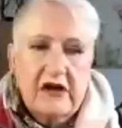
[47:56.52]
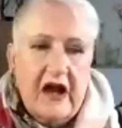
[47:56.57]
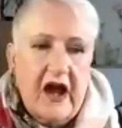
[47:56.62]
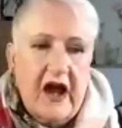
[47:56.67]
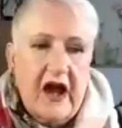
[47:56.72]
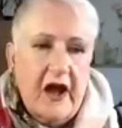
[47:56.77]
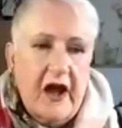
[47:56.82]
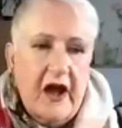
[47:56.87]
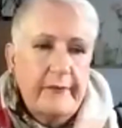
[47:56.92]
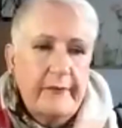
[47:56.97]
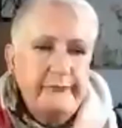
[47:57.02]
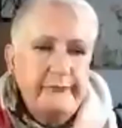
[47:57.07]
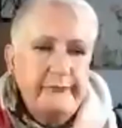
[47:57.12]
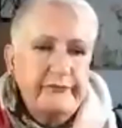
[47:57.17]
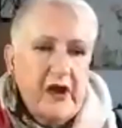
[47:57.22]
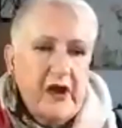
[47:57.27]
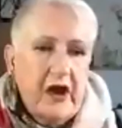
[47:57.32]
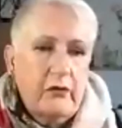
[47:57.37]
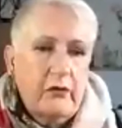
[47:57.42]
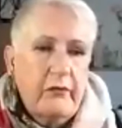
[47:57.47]
um,
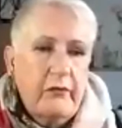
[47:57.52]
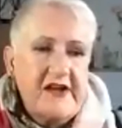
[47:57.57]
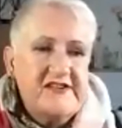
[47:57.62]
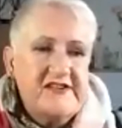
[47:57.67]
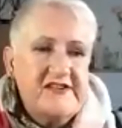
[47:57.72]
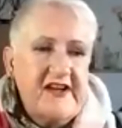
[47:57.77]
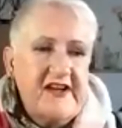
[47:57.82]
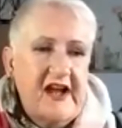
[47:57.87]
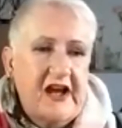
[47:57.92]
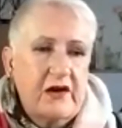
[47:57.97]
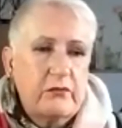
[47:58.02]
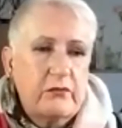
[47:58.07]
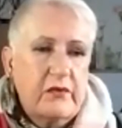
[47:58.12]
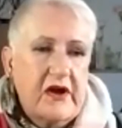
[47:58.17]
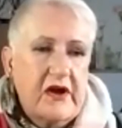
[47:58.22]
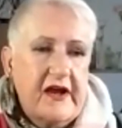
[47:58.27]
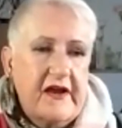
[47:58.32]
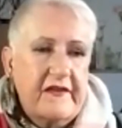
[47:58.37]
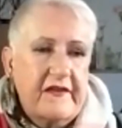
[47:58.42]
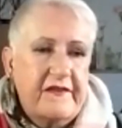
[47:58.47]
we're dealing
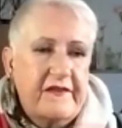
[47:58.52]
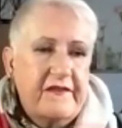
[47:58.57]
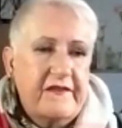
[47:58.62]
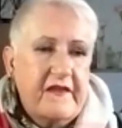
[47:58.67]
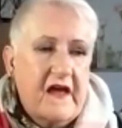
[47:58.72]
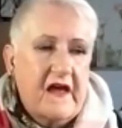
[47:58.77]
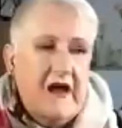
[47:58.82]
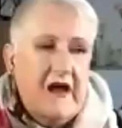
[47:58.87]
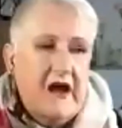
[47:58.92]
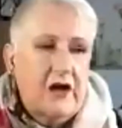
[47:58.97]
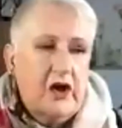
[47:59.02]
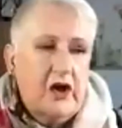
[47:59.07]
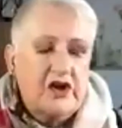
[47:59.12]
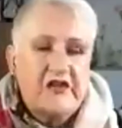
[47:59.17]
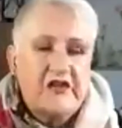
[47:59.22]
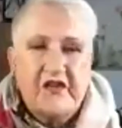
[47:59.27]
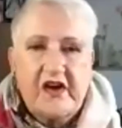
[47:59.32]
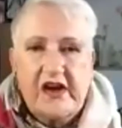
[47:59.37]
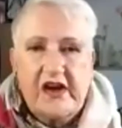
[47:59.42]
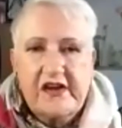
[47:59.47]
with uh, a lot
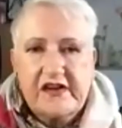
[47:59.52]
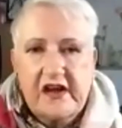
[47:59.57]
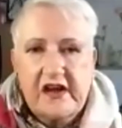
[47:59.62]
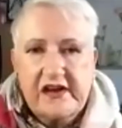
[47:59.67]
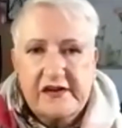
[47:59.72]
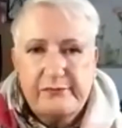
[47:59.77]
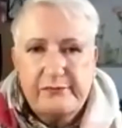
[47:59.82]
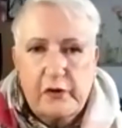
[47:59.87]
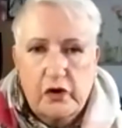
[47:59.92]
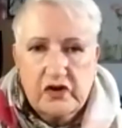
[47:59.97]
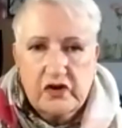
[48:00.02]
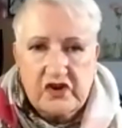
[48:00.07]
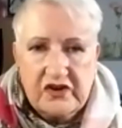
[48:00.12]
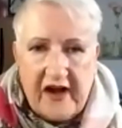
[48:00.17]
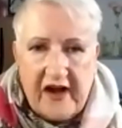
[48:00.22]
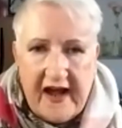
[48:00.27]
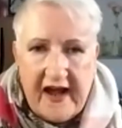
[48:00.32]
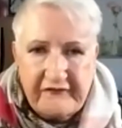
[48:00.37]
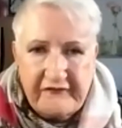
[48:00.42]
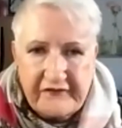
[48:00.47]
of it is, is small
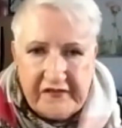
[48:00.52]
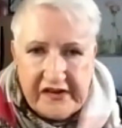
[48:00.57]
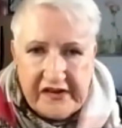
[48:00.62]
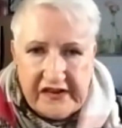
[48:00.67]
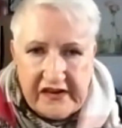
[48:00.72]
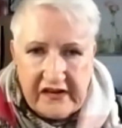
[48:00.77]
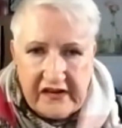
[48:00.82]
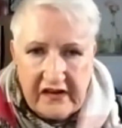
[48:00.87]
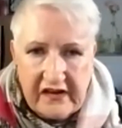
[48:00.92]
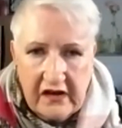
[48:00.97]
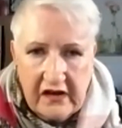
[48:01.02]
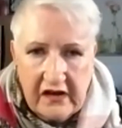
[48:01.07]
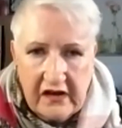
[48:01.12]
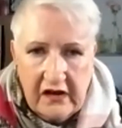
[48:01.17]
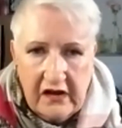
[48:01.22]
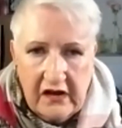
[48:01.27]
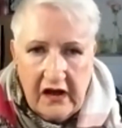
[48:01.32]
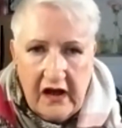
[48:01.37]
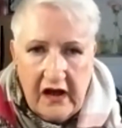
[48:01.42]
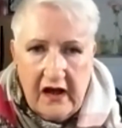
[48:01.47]
crafts
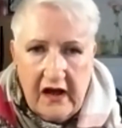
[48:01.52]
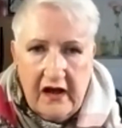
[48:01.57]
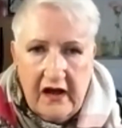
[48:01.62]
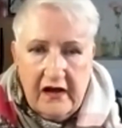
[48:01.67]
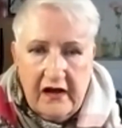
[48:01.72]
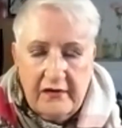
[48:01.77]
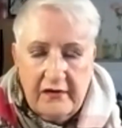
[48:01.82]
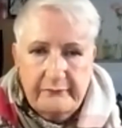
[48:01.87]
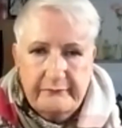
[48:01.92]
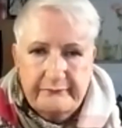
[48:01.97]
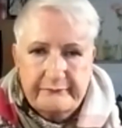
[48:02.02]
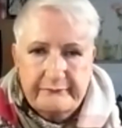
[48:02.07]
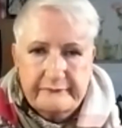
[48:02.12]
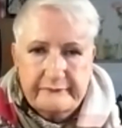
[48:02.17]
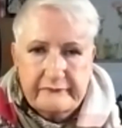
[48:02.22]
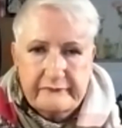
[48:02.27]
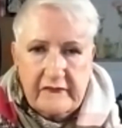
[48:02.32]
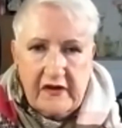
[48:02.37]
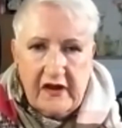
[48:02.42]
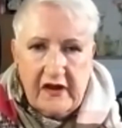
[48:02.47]
mm-hmm. um,
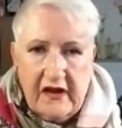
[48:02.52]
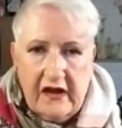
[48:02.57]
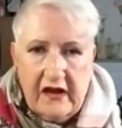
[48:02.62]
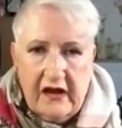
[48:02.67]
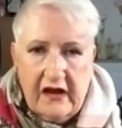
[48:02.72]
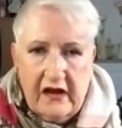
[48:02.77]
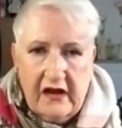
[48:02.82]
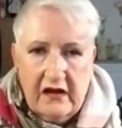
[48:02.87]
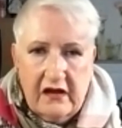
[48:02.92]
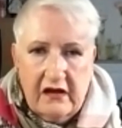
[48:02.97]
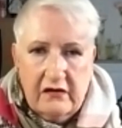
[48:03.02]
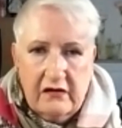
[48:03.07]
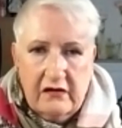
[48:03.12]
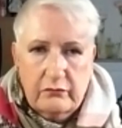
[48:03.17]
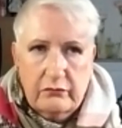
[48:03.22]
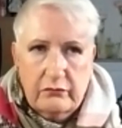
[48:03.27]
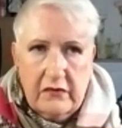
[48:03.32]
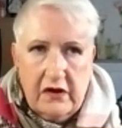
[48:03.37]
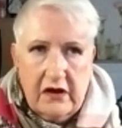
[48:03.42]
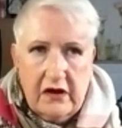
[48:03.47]
uh,
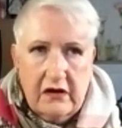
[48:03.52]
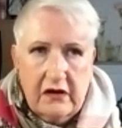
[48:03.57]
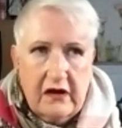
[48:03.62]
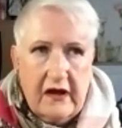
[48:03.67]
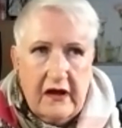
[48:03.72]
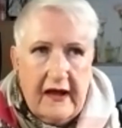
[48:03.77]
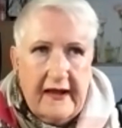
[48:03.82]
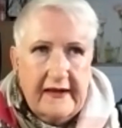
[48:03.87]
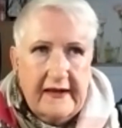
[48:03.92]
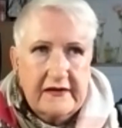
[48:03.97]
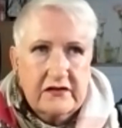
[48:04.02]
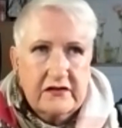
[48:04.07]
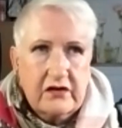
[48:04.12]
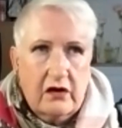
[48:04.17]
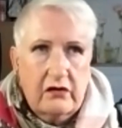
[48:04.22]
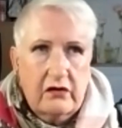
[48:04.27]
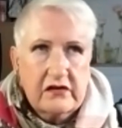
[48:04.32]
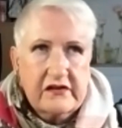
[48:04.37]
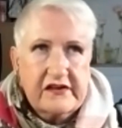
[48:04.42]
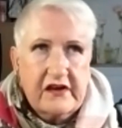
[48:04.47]
uh and
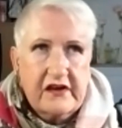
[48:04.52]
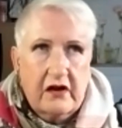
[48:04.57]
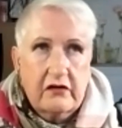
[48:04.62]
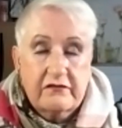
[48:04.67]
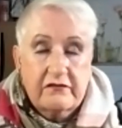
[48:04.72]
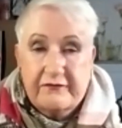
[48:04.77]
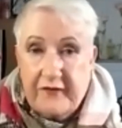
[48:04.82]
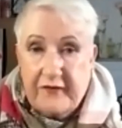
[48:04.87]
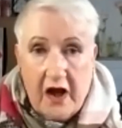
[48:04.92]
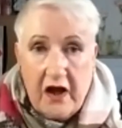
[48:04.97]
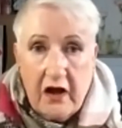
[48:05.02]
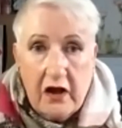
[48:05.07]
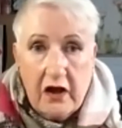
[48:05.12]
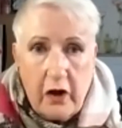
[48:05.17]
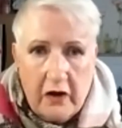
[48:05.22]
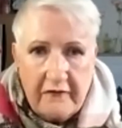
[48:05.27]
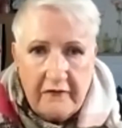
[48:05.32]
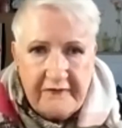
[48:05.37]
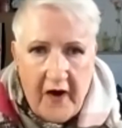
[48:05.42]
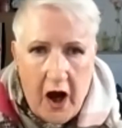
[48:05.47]
also uh, a
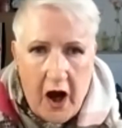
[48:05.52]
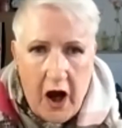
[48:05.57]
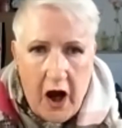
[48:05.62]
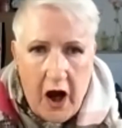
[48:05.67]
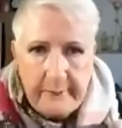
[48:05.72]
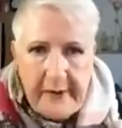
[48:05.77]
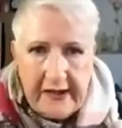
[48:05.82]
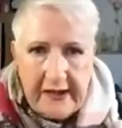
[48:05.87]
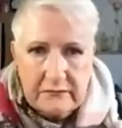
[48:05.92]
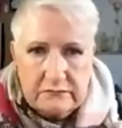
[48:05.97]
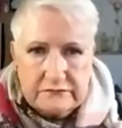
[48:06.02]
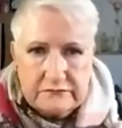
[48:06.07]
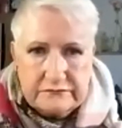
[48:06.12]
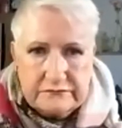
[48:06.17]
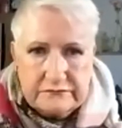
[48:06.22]
lot of farming.